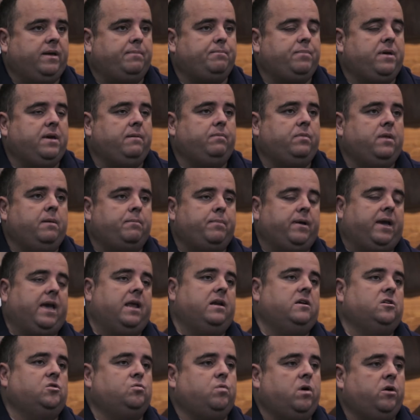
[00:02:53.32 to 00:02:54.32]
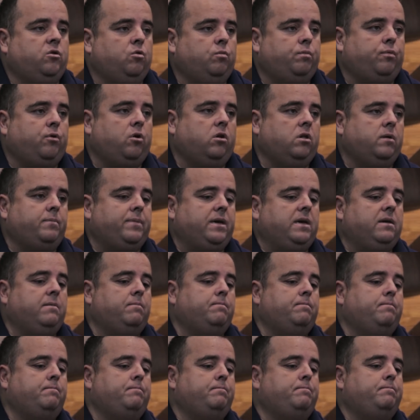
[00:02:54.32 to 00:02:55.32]
the beginner's one will probably be
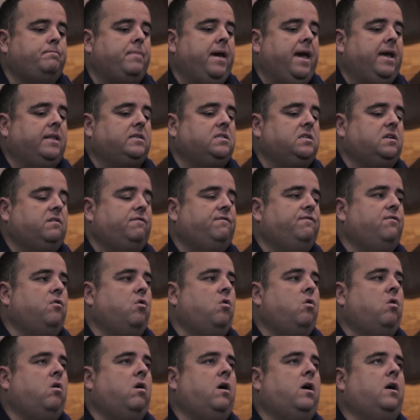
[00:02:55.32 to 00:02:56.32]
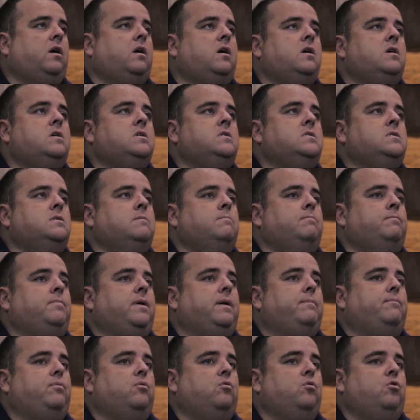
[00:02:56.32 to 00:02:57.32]
better for
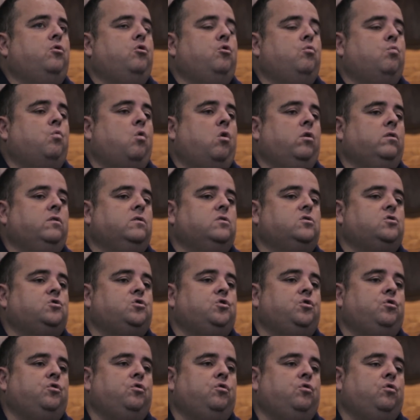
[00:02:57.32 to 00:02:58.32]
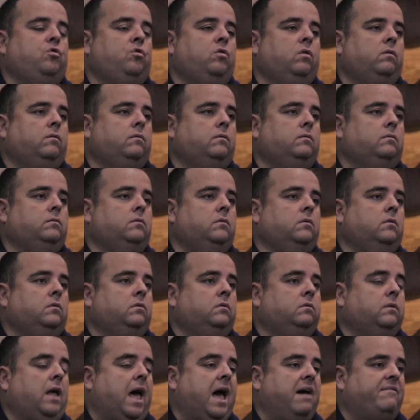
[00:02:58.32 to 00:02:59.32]
people who want to
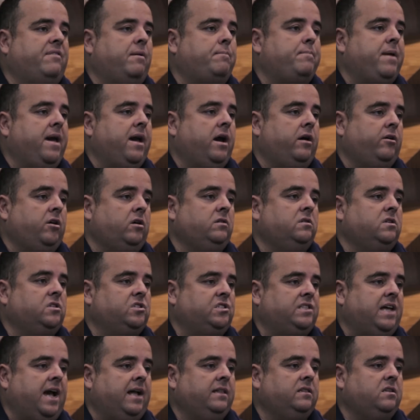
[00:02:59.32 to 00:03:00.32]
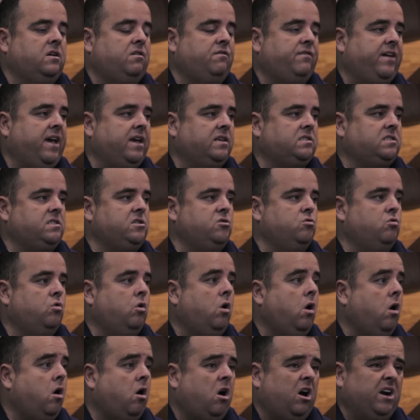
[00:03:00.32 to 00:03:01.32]
have a better understanding of
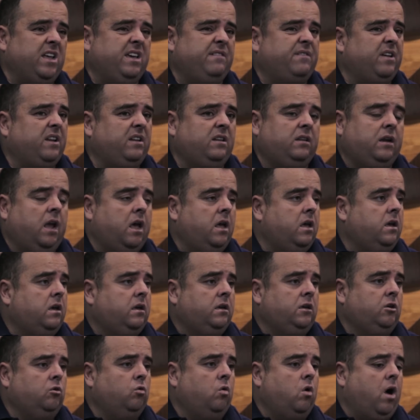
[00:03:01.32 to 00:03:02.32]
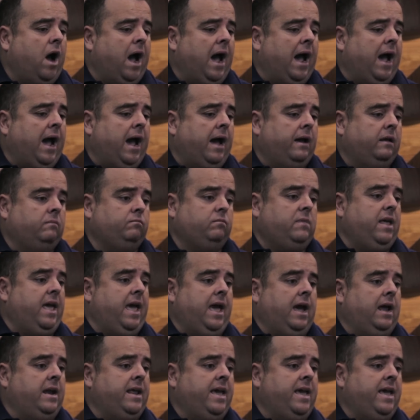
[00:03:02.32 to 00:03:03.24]
SEO, or even, you know, an